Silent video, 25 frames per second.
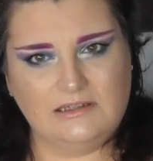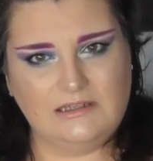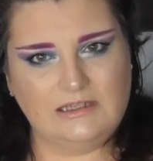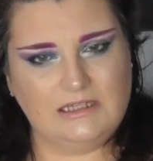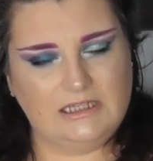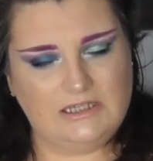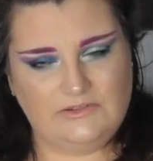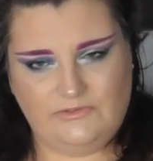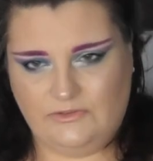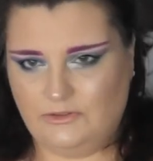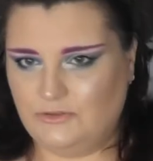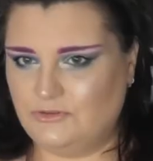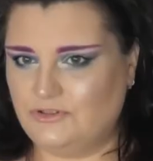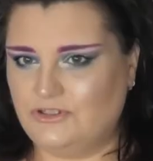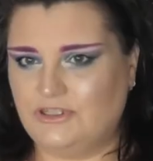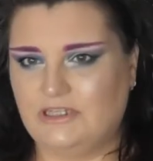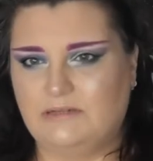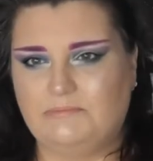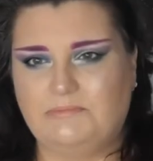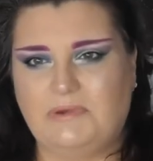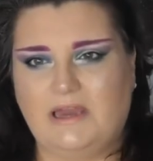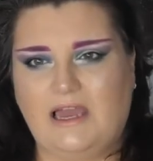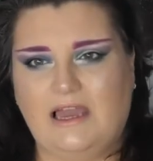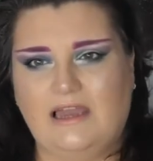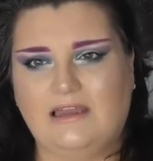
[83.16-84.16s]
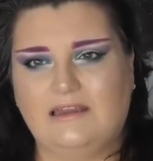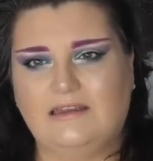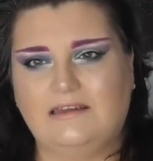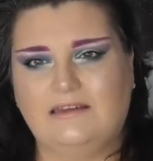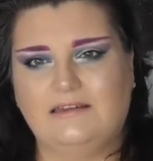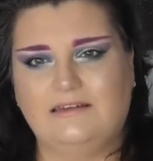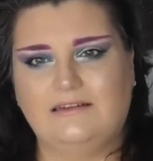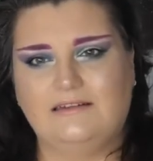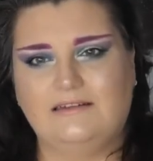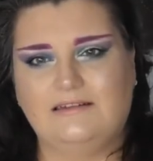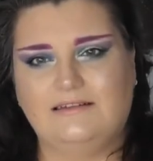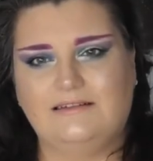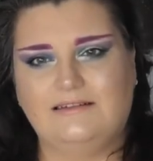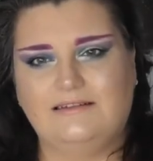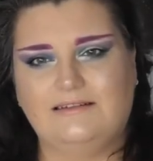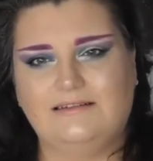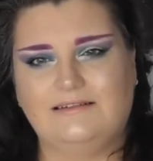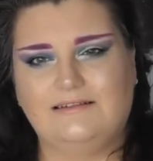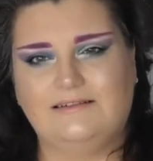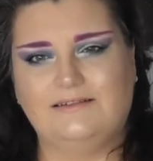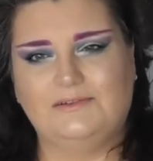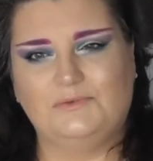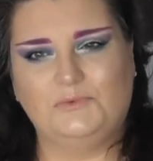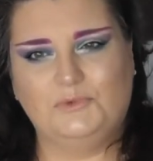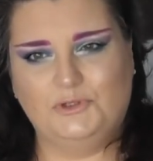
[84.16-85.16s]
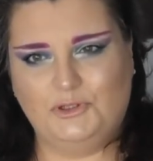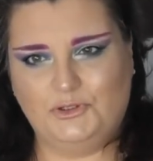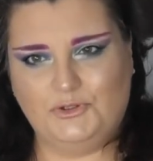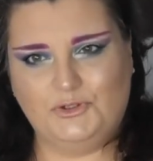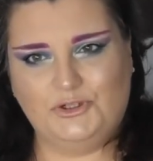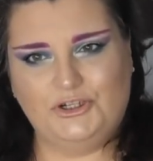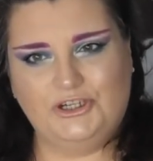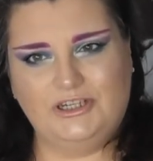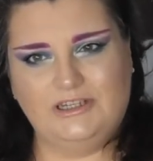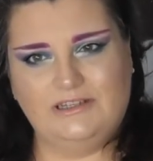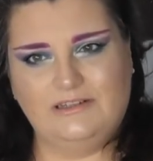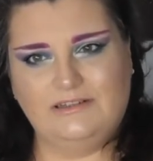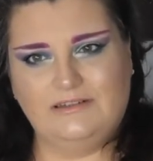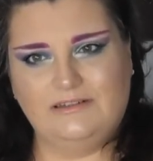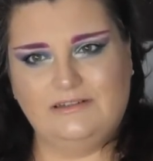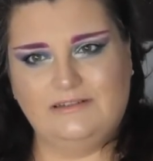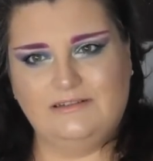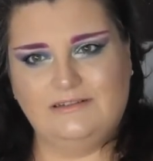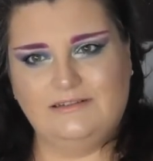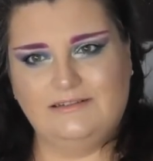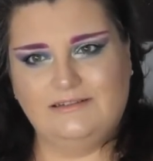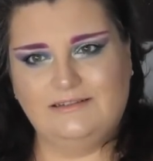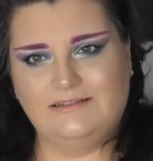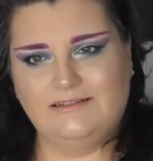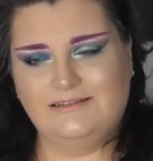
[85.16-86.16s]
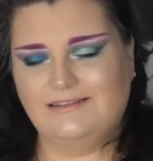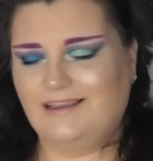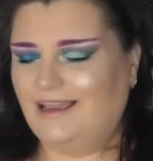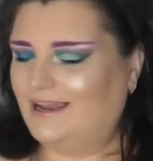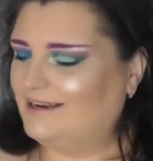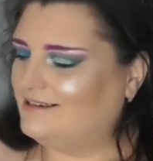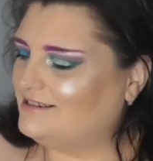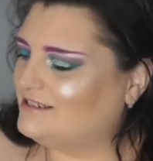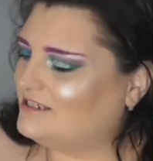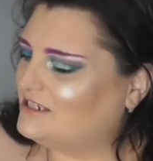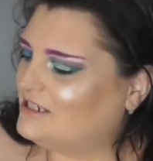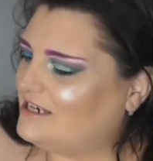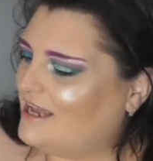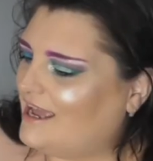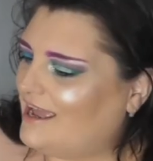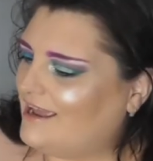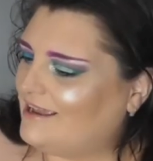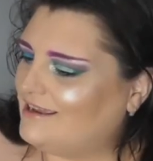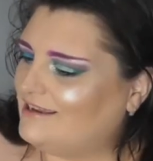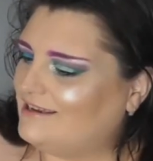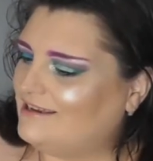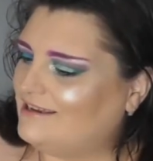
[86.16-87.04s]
if you sit back with a drink and a snack